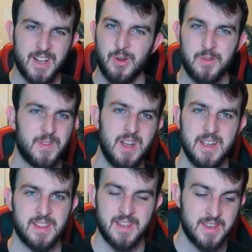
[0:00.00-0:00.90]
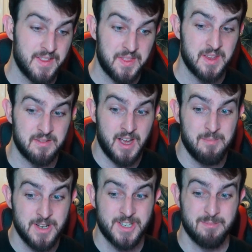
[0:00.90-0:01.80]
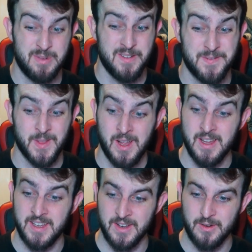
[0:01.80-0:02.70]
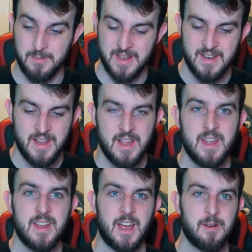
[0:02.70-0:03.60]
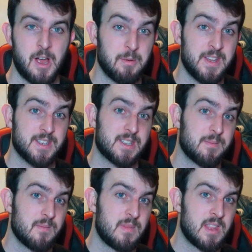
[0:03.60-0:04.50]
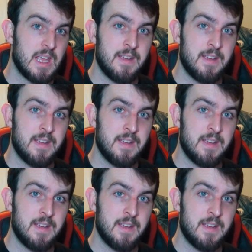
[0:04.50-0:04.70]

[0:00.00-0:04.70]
you just gotta go with flying. Like nothing, not much can beat flying. You know what I mean? How, how about this?